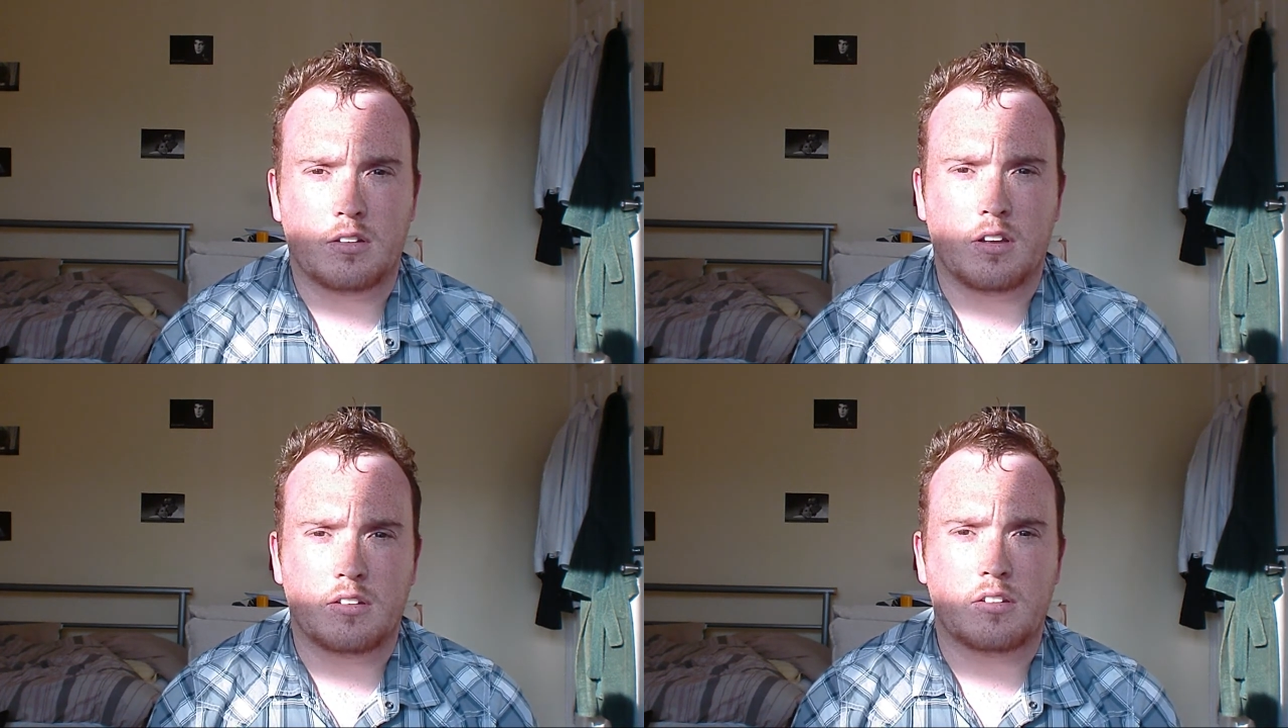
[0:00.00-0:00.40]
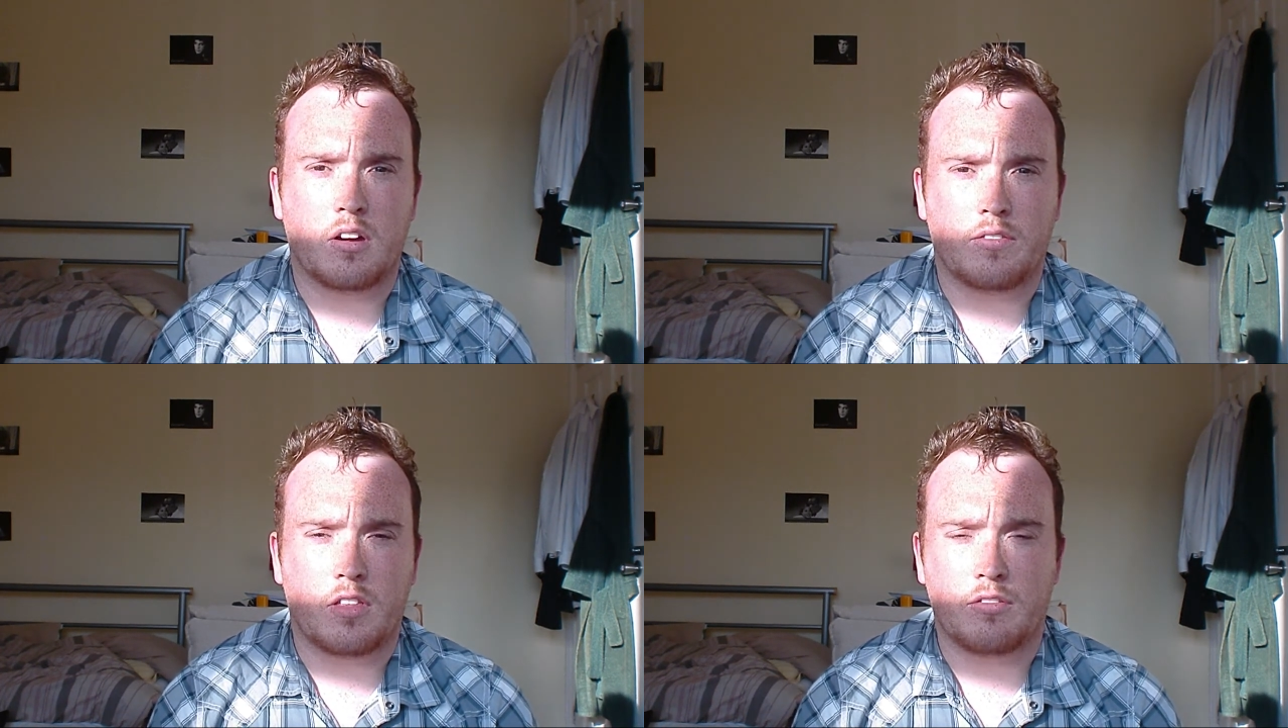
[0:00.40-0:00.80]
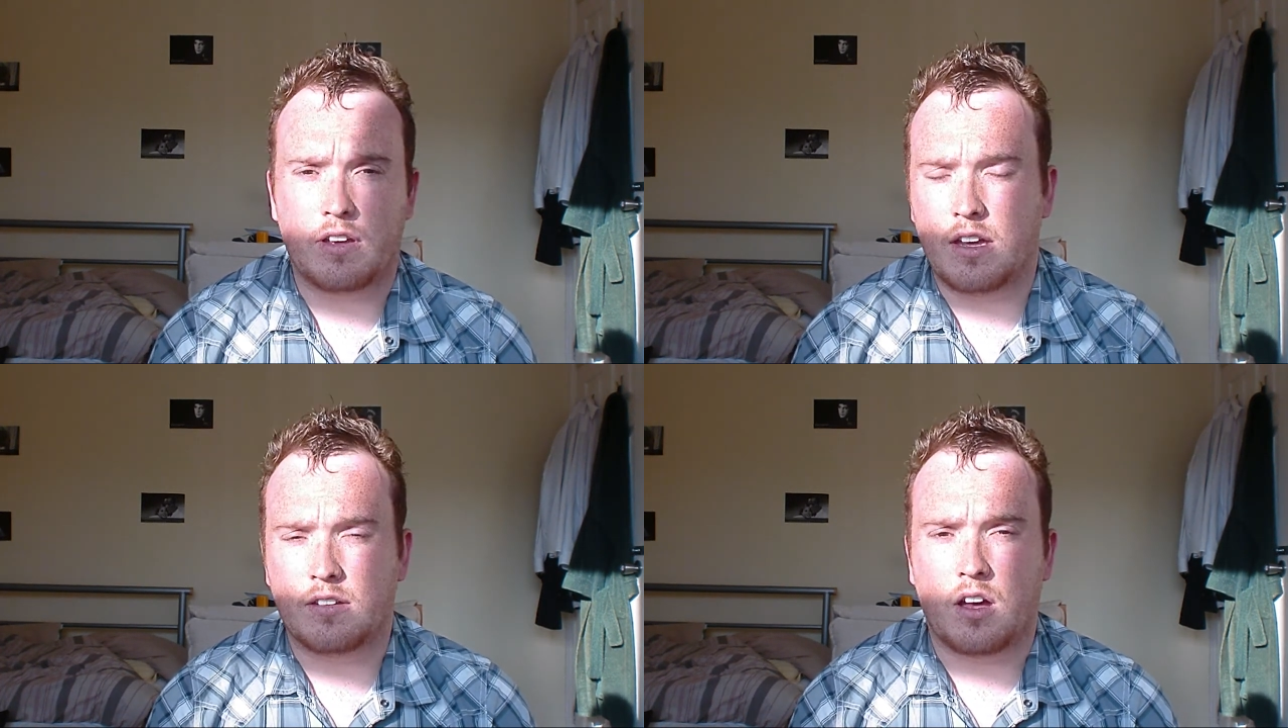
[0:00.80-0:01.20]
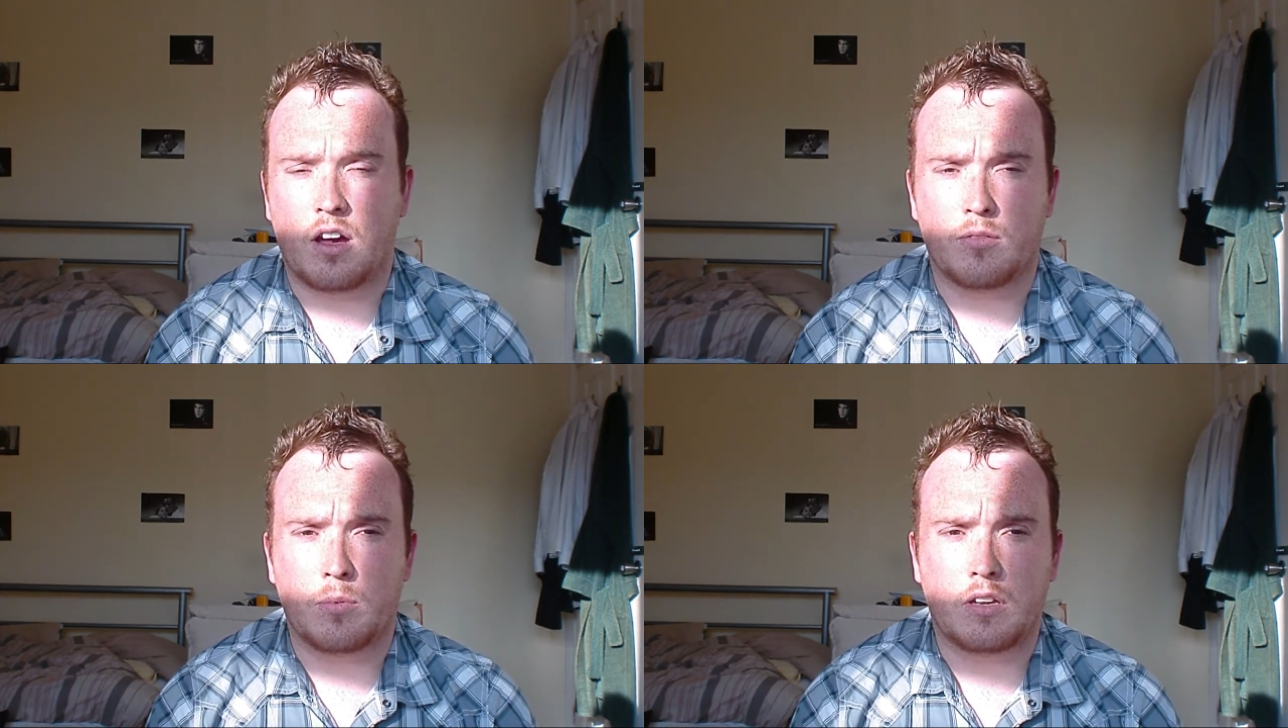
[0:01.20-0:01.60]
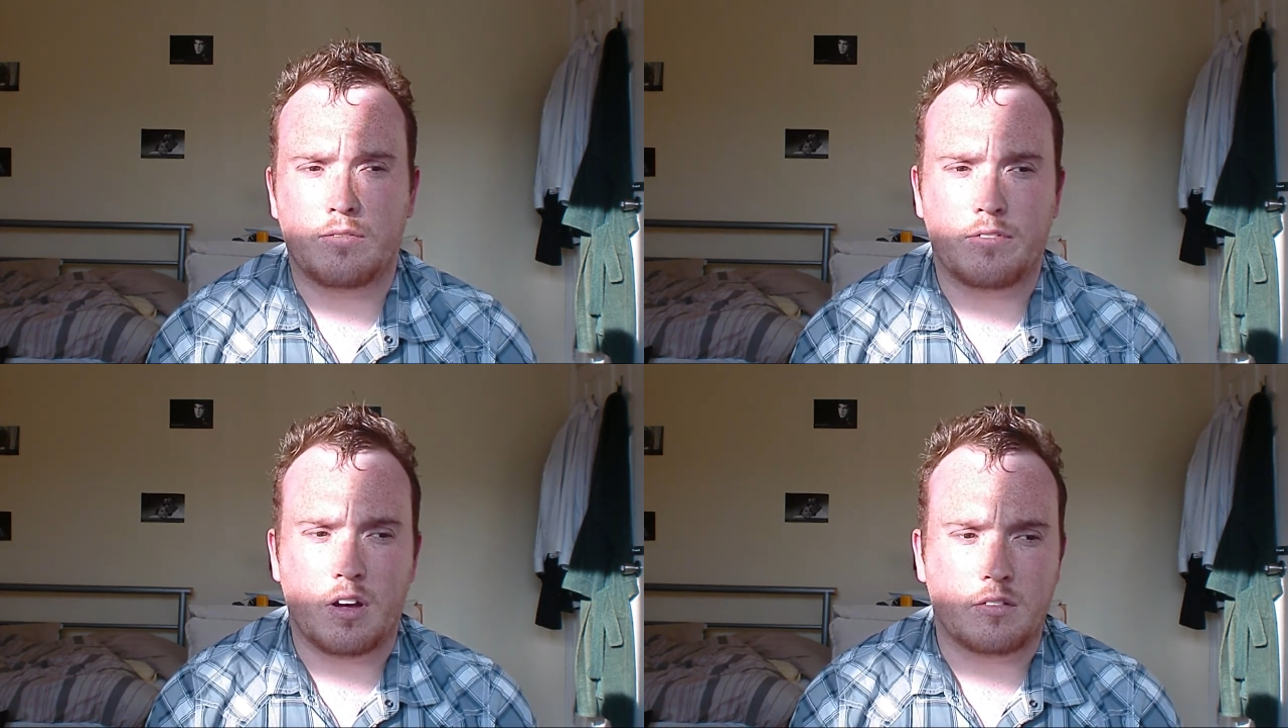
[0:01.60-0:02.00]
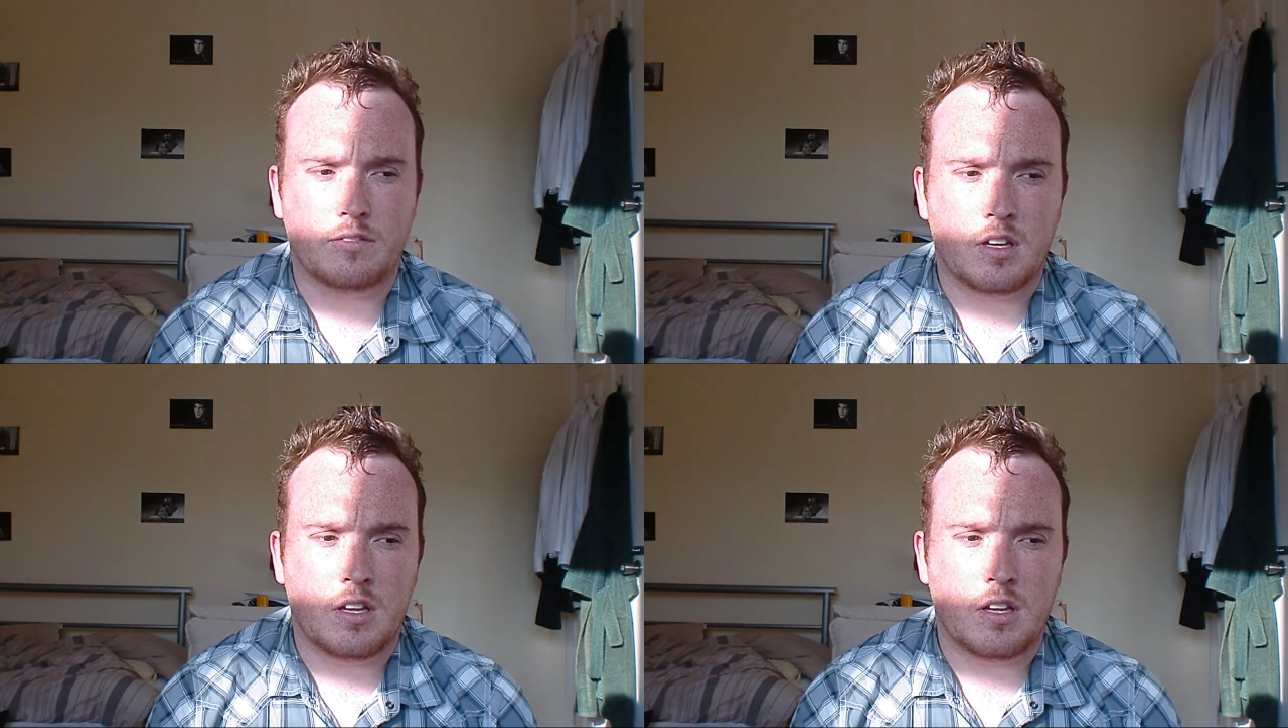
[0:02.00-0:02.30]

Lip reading: to Nuts over the 3 years that I've been involved.